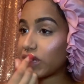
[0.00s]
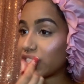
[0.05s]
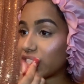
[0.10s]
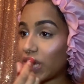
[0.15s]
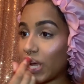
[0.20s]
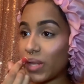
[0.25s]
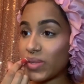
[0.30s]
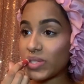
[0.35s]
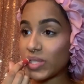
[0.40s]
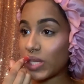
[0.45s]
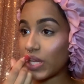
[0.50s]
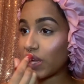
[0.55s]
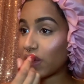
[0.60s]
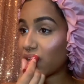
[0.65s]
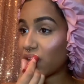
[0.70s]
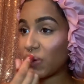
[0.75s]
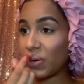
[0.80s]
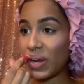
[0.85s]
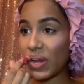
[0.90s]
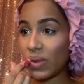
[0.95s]
chapstick
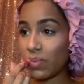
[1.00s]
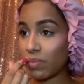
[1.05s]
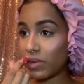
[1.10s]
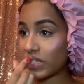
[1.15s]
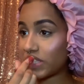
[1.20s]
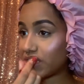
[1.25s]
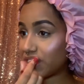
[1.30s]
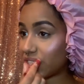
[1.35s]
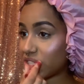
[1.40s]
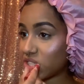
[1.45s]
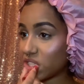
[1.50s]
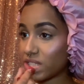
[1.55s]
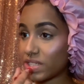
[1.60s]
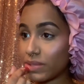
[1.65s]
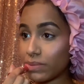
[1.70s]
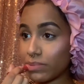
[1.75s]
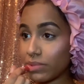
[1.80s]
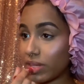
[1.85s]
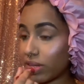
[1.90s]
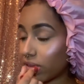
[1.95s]
or like lipsticks or
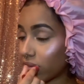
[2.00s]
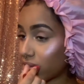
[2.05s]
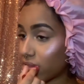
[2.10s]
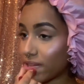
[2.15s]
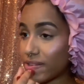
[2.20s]
something.